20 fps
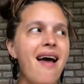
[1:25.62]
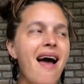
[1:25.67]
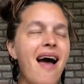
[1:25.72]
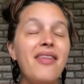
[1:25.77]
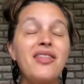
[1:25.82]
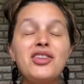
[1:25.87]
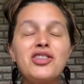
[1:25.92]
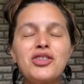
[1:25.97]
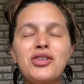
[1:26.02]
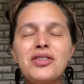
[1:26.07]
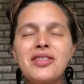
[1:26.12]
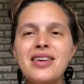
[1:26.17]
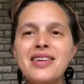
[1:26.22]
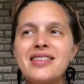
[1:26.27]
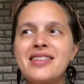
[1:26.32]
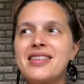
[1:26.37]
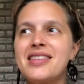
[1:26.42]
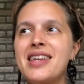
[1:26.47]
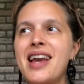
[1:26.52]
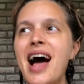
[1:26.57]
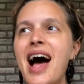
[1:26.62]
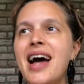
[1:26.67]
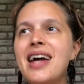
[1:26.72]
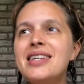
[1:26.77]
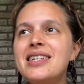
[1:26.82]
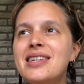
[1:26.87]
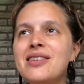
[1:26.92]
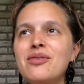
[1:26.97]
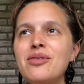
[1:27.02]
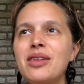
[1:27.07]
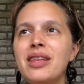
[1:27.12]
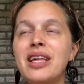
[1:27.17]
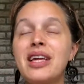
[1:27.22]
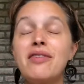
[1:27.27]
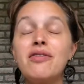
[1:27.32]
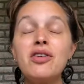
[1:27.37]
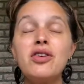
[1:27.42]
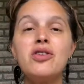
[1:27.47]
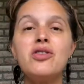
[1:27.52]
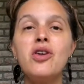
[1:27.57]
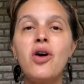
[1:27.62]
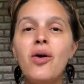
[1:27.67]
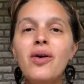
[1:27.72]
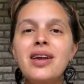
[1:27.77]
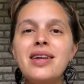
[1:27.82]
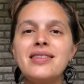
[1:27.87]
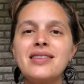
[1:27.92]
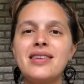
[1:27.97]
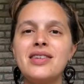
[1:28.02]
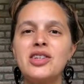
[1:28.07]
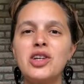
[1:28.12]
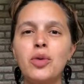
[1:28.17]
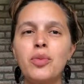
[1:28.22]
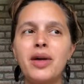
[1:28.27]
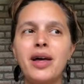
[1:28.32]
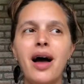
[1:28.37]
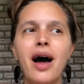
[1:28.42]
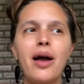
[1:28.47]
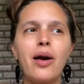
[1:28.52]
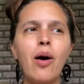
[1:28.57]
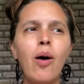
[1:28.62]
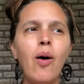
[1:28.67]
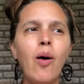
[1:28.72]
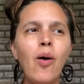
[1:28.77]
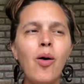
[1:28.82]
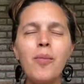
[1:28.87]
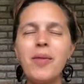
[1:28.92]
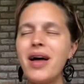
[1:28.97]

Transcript: And the truth is that I didn't really even notice until we got home.